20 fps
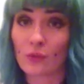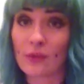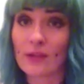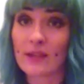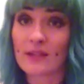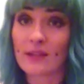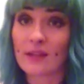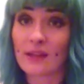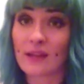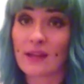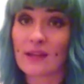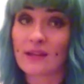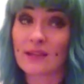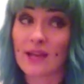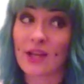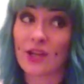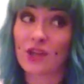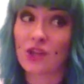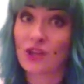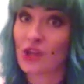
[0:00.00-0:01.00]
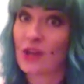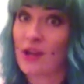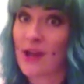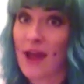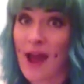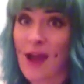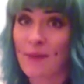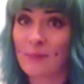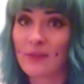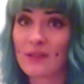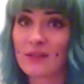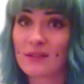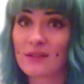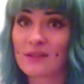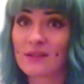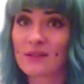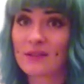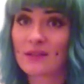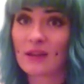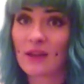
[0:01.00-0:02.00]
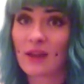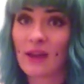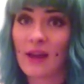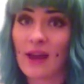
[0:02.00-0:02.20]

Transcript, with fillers: recently is that shit happens,